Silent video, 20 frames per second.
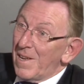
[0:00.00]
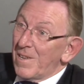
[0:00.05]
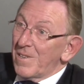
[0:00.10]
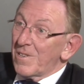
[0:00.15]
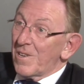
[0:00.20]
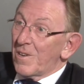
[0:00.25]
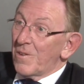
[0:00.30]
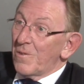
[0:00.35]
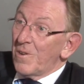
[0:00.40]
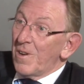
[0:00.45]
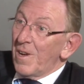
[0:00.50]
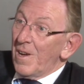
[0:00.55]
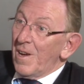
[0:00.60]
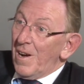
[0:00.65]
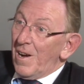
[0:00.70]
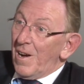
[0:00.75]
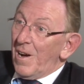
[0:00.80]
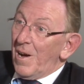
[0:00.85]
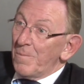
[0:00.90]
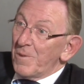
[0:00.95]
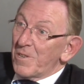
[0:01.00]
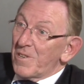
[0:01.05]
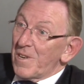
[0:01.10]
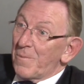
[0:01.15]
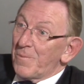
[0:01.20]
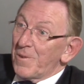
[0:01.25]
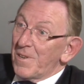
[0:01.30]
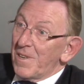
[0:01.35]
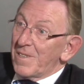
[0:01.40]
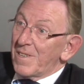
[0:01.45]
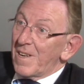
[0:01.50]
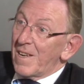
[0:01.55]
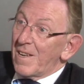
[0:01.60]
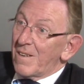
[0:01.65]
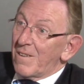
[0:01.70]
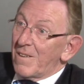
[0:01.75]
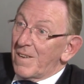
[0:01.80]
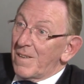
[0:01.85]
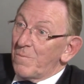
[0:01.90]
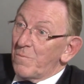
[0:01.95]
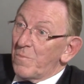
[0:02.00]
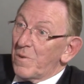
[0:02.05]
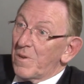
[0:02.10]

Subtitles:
So I'm a Japanese airline,